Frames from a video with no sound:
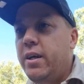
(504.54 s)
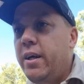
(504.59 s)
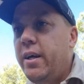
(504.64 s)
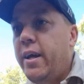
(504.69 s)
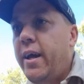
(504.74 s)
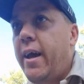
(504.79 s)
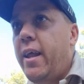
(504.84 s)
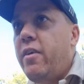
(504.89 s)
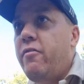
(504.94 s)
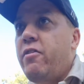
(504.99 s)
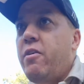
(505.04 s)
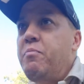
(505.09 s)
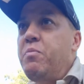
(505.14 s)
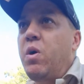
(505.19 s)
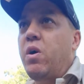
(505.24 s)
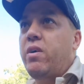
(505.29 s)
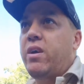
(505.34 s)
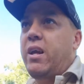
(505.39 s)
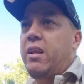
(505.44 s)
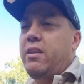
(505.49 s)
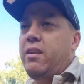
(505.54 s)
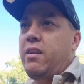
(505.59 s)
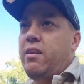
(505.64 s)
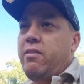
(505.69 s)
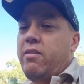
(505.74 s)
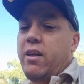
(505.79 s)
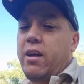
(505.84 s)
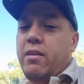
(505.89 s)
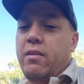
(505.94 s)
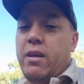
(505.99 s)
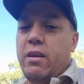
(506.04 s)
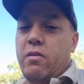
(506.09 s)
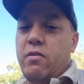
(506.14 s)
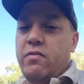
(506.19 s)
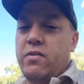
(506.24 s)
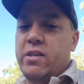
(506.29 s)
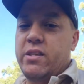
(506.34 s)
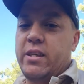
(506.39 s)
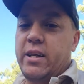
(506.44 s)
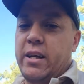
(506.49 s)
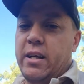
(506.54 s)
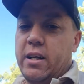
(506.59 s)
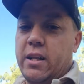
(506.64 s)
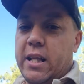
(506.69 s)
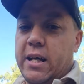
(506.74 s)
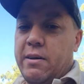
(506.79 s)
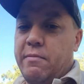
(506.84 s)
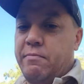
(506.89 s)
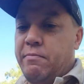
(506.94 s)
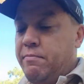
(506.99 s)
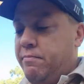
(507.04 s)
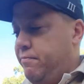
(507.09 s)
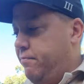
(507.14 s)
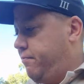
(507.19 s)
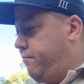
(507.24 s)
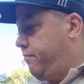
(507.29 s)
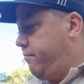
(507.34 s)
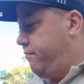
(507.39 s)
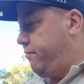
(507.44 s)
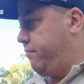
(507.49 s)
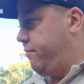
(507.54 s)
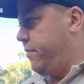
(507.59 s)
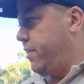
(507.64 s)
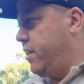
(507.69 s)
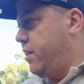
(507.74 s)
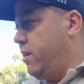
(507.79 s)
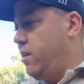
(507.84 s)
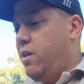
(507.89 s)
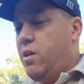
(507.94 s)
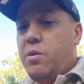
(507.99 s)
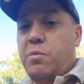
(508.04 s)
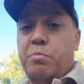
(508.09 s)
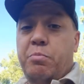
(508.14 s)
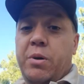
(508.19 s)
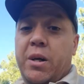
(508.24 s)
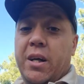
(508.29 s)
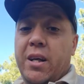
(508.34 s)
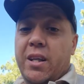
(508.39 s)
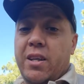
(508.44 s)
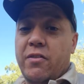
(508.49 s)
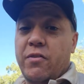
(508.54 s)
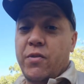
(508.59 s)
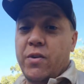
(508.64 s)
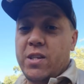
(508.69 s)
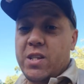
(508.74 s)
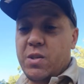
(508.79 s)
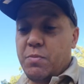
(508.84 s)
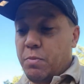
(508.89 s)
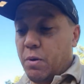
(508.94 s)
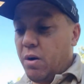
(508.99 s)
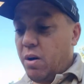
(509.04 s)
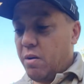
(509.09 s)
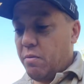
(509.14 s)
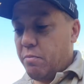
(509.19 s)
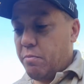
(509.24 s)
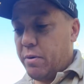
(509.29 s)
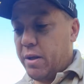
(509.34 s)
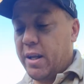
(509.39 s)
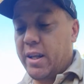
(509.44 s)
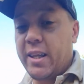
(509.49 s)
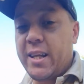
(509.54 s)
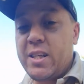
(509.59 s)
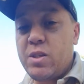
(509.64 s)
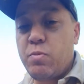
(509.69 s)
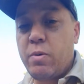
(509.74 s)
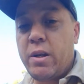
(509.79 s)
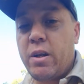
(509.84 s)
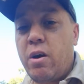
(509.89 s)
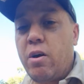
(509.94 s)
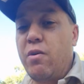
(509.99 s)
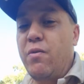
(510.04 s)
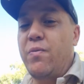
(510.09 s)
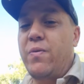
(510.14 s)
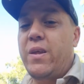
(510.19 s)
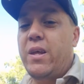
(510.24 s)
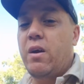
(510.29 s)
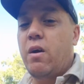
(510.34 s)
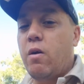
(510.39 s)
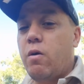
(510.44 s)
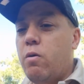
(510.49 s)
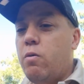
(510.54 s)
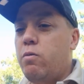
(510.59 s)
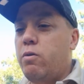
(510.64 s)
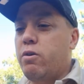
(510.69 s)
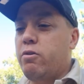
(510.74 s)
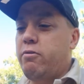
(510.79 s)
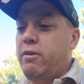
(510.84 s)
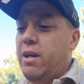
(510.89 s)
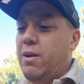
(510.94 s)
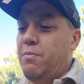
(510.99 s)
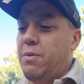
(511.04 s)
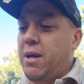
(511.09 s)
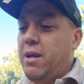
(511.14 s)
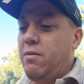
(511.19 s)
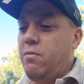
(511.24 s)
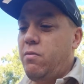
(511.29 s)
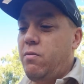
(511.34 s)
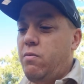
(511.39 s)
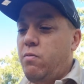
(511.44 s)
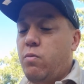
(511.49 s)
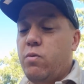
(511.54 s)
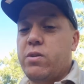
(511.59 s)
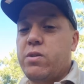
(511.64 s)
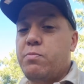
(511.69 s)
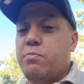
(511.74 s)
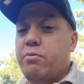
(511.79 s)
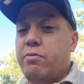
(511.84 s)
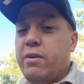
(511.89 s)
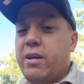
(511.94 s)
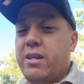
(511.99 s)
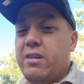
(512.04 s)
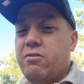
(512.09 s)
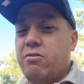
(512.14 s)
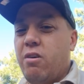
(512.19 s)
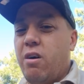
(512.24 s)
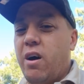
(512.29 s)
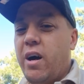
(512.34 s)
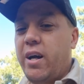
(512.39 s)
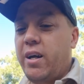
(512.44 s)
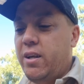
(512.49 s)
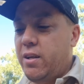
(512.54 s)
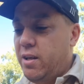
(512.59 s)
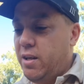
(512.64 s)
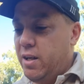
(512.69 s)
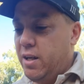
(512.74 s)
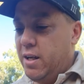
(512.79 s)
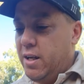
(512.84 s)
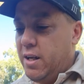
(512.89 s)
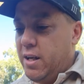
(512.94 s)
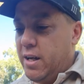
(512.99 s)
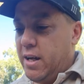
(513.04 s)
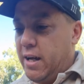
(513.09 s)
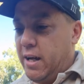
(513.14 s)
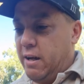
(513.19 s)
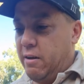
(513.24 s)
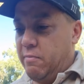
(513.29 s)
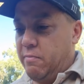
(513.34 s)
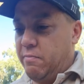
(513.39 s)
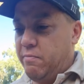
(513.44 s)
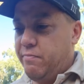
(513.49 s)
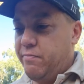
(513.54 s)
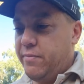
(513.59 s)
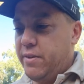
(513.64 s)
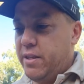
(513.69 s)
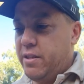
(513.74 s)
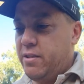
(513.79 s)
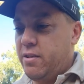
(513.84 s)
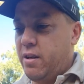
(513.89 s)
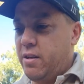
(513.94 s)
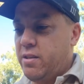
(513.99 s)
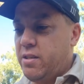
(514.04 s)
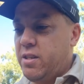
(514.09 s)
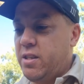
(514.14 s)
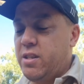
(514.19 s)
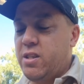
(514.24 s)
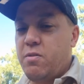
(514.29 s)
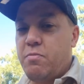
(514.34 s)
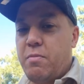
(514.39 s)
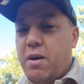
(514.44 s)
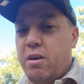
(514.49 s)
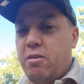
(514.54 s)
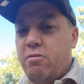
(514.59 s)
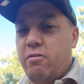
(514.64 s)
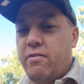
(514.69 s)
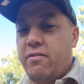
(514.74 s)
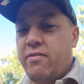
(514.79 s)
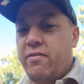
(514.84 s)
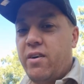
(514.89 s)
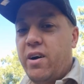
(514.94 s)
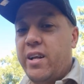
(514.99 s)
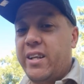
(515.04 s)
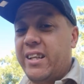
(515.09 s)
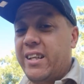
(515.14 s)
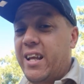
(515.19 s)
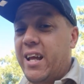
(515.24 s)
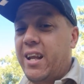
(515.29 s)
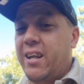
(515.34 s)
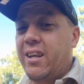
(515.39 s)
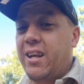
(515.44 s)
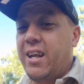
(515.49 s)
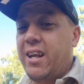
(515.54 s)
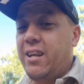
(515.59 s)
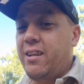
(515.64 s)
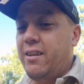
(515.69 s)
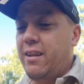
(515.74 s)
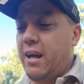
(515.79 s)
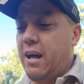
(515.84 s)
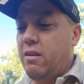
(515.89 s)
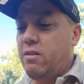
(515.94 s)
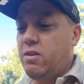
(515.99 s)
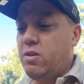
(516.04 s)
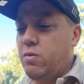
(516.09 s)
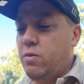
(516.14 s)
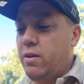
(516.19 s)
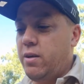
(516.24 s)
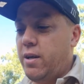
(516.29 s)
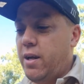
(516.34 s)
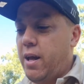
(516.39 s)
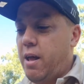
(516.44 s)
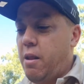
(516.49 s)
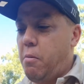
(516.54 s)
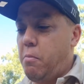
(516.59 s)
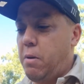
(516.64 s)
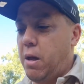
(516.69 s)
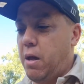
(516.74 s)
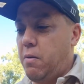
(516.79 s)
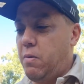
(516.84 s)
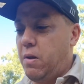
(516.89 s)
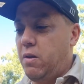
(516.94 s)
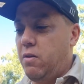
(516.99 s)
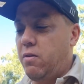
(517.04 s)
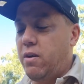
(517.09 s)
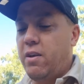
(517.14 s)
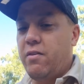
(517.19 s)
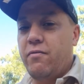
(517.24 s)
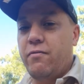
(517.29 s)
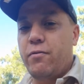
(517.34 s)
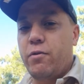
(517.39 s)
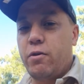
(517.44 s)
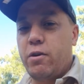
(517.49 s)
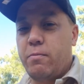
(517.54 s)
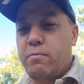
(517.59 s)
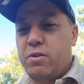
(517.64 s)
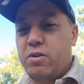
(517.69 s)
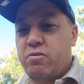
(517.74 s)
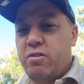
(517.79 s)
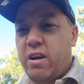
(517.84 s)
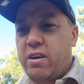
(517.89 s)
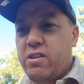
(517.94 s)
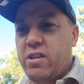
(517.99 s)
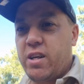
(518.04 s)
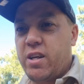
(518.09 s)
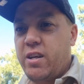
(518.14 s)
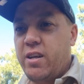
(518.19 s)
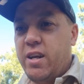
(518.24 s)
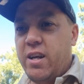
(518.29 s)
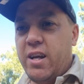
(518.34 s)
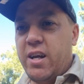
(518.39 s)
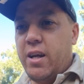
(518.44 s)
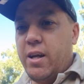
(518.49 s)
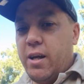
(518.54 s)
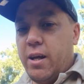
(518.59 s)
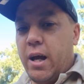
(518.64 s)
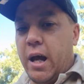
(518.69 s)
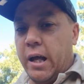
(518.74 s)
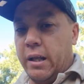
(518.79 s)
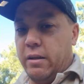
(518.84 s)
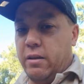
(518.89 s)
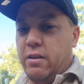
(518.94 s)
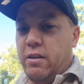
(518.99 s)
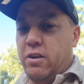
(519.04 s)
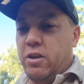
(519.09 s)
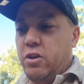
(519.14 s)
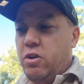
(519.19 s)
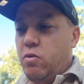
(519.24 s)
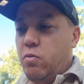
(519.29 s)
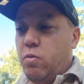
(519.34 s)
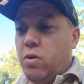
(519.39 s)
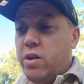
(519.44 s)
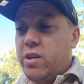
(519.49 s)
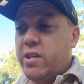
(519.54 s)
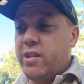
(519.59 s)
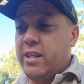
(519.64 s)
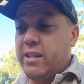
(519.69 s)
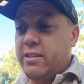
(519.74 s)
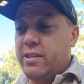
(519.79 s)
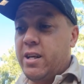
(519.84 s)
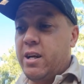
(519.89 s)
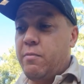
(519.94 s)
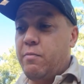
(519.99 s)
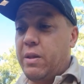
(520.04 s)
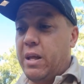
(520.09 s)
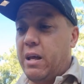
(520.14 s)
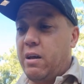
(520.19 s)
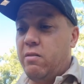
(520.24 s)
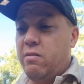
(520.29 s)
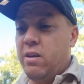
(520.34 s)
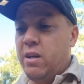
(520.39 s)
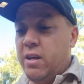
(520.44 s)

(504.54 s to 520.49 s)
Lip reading: And if I'm not getting anything, then obviously I'll pick a different spot, but at least we know the old creek bed was pretty dry, so it's just a matter of finding that, getting down to it, and maybe looking for an obstruction under the new wash that's come down.